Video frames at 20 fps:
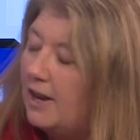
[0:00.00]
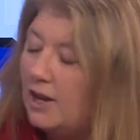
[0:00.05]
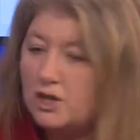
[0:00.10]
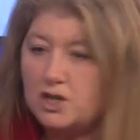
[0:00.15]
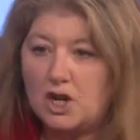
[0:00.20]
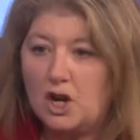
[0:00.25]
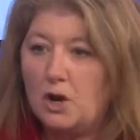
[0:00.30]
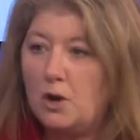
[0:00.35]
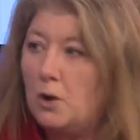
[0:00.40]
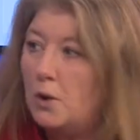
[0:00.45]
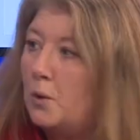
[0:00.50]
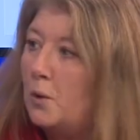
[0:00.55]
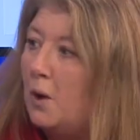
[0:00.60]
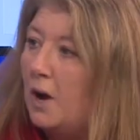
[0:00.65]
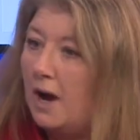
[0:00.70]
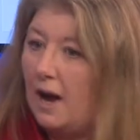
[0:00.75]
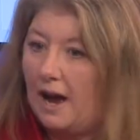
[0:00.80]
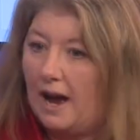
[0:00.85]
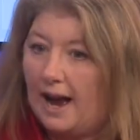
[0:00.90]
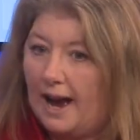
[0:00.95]
So
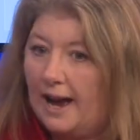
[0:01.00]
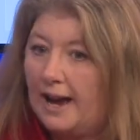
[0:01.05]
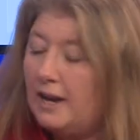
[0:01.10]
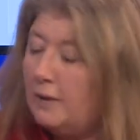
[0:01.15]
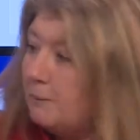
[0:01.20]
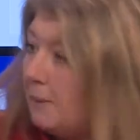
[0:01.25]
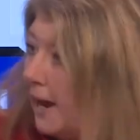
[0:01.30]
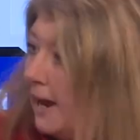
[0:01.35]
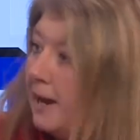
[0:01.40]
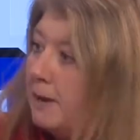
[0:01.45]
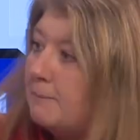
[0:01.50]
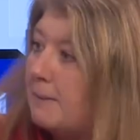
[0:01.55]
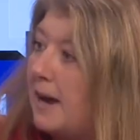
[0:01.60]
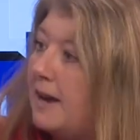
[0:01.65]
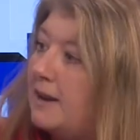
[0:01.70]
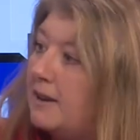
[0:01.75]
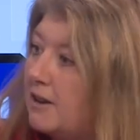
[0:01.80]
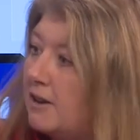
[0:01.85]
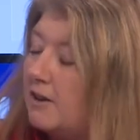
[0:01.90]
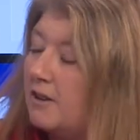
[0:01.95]
I pay
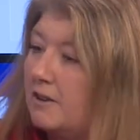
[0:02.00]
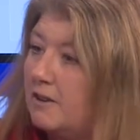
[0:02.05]
my